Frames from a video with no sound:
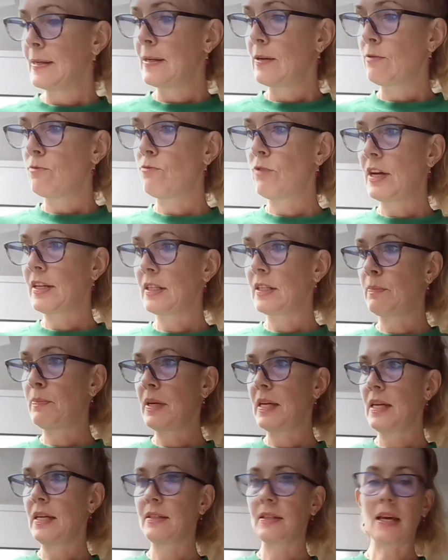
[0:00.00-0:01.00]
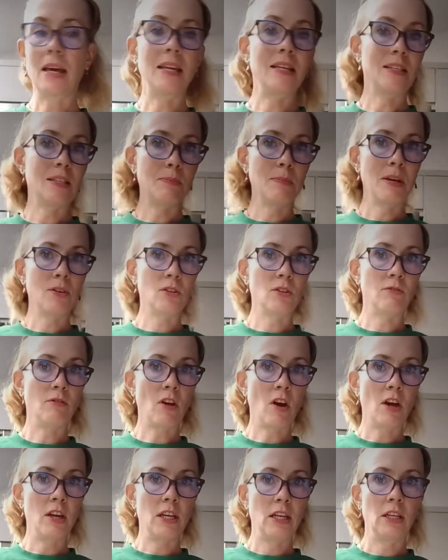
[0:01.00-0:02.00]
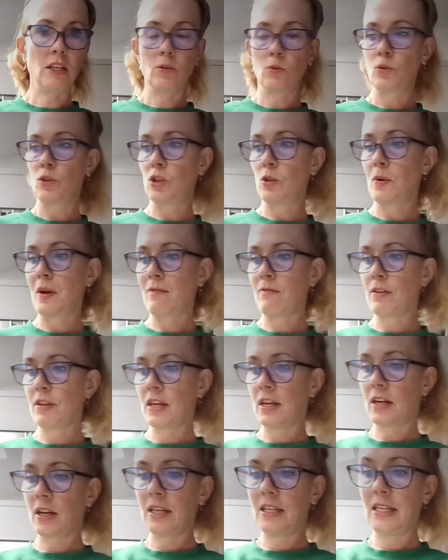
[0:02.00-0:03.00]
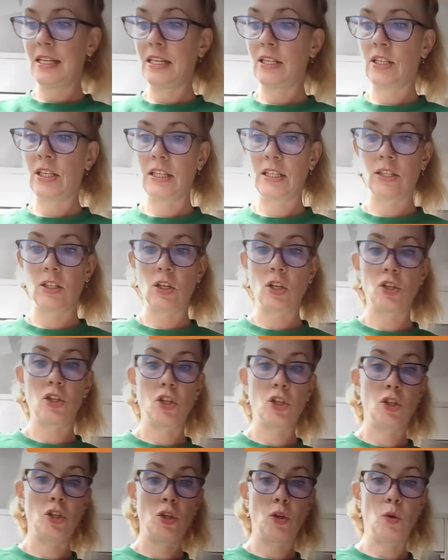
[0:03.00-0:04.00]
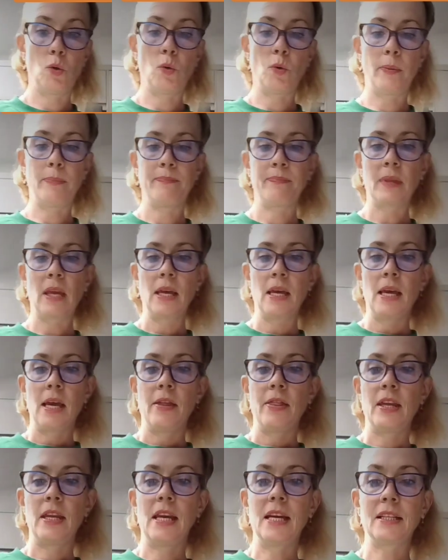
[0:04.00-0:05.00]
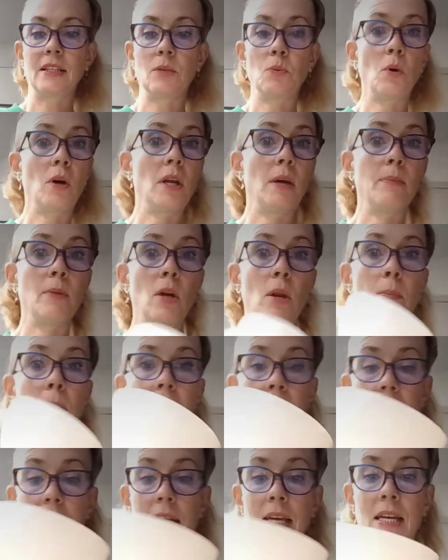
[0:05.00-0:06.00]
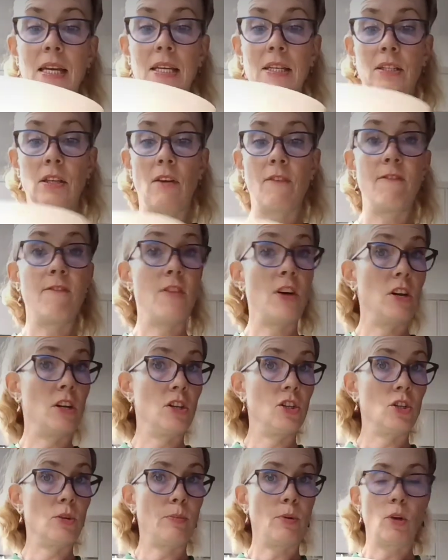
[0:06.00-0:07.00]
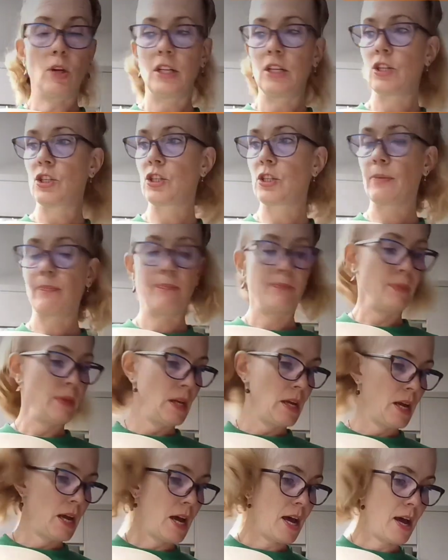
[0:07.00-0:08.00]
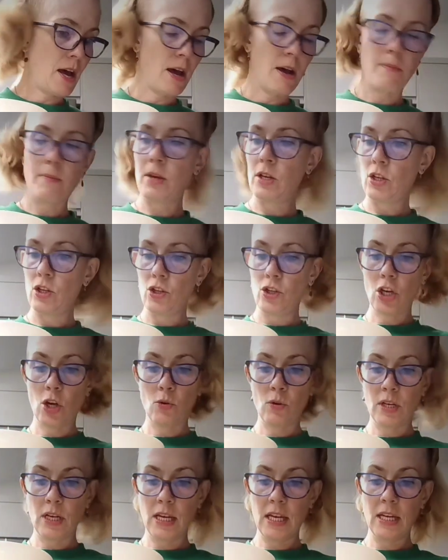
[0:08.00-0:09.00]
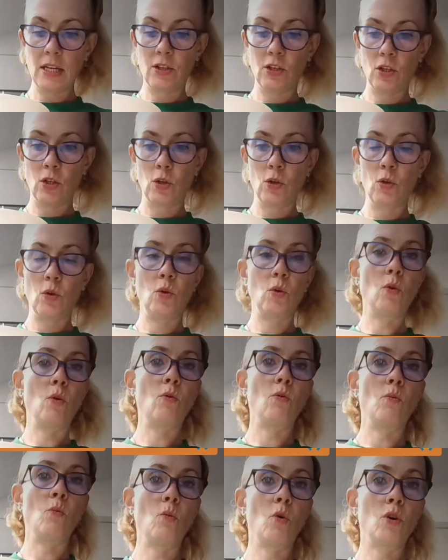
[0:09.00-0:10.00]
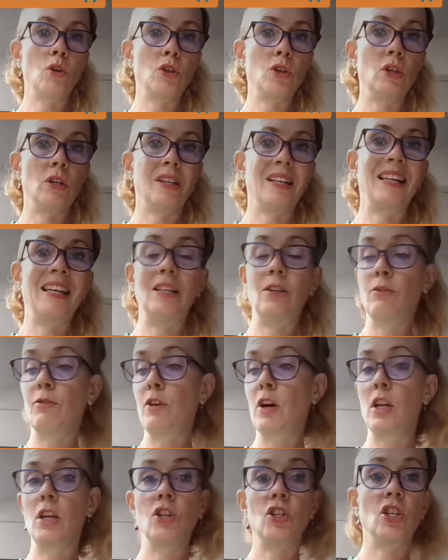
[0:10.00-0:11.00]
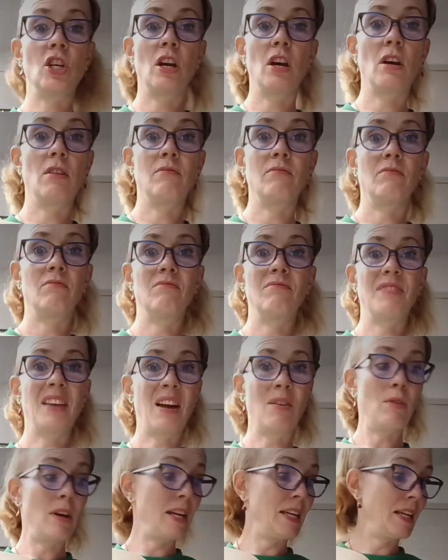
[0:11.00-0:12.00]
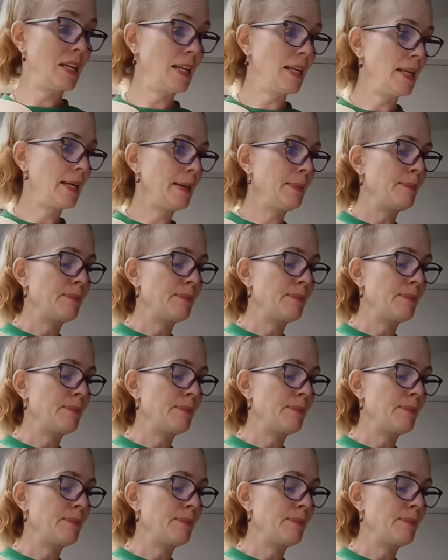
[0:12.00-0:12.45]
and recipes, and it smells divine, and it will do everything I need it to do. The next one I'm going to make is furniture polish. You don't need to clean your furniture that regularly.